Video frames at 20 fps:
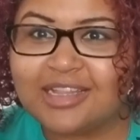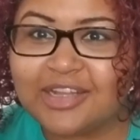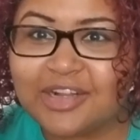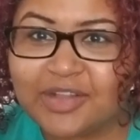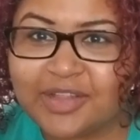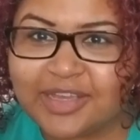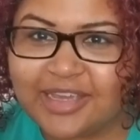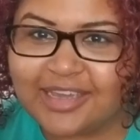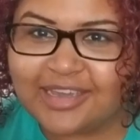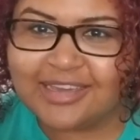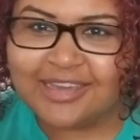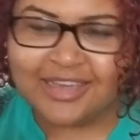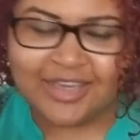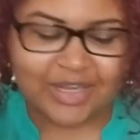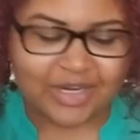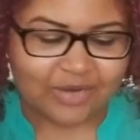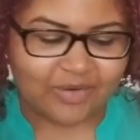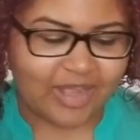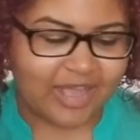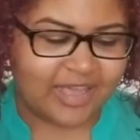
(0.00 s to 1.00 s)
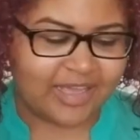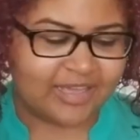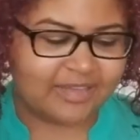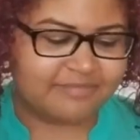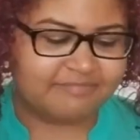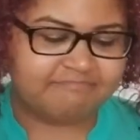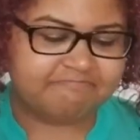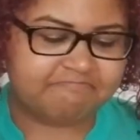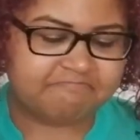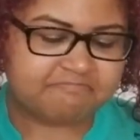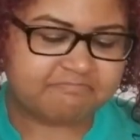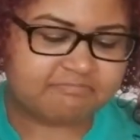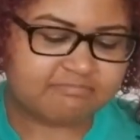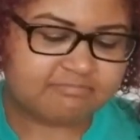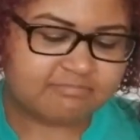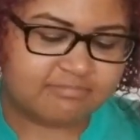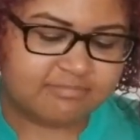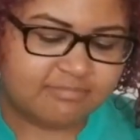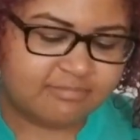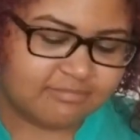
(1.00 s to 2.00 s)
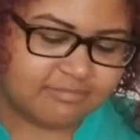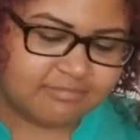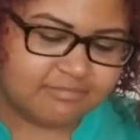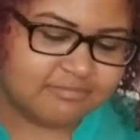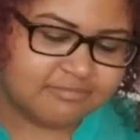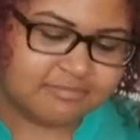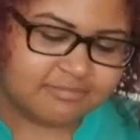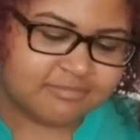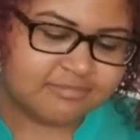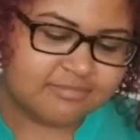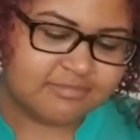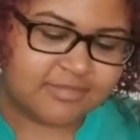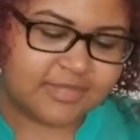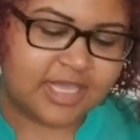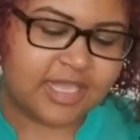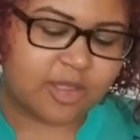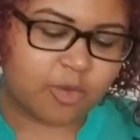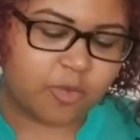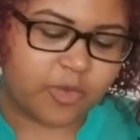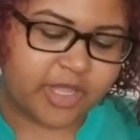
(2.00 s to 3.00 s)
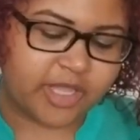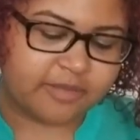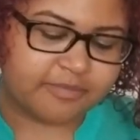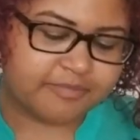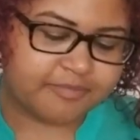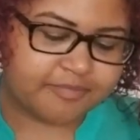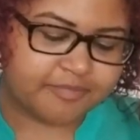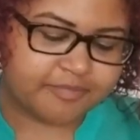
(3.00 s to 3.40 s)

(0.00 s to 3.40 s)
clearly, right? They can wait.